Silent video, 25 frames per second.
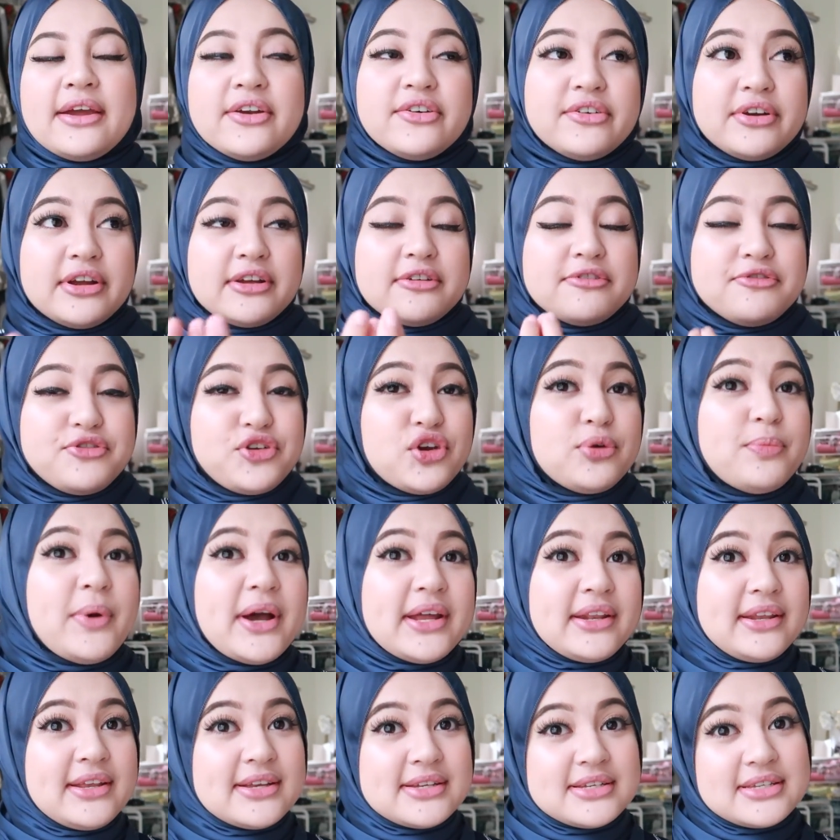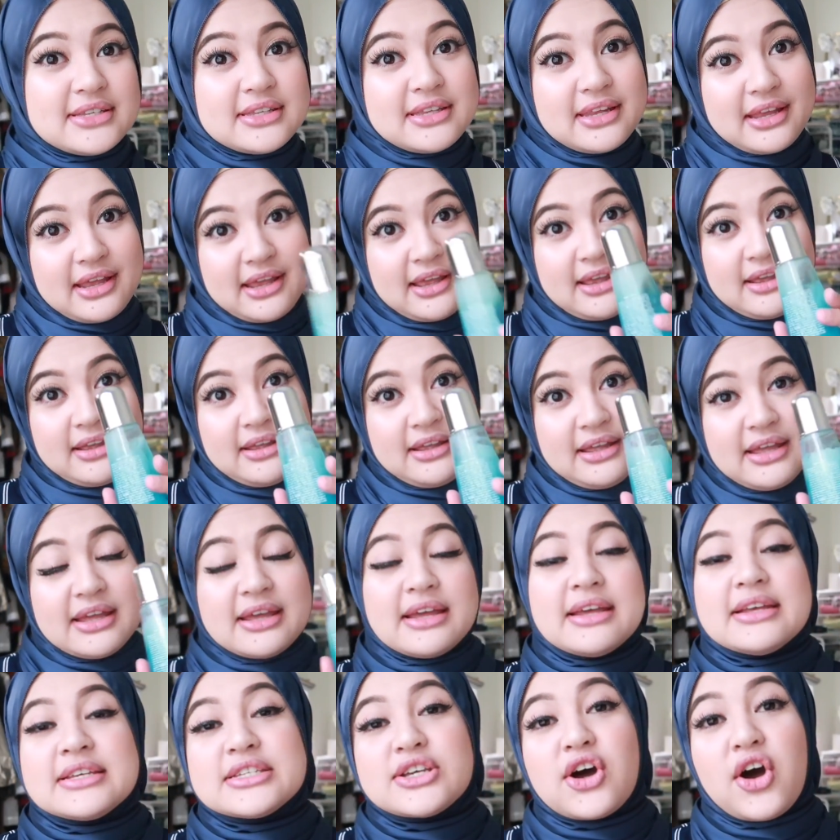review about this thing
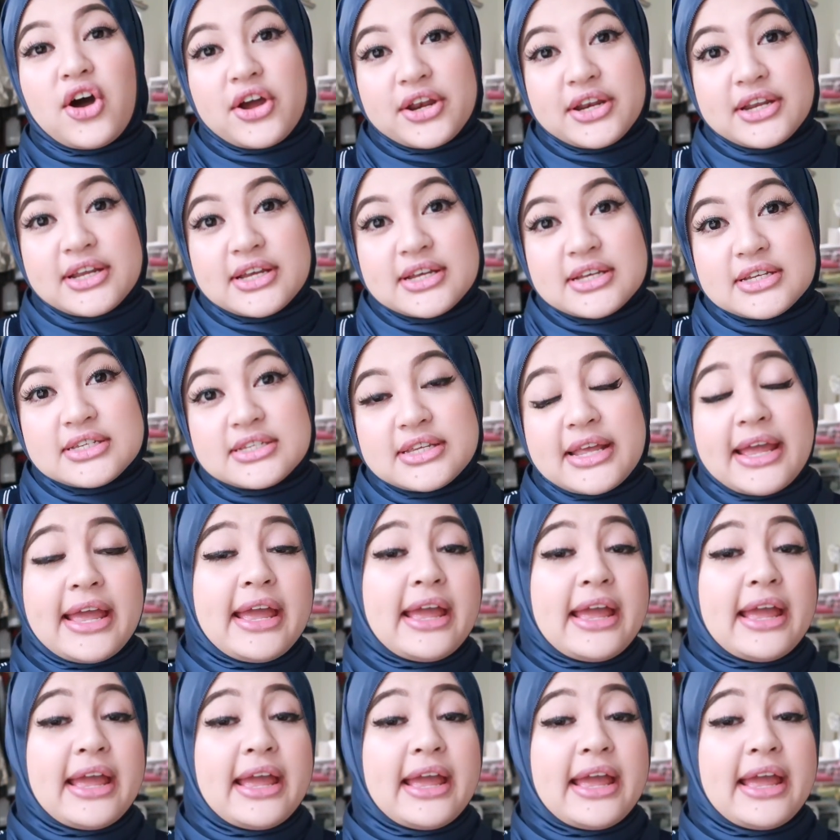is honest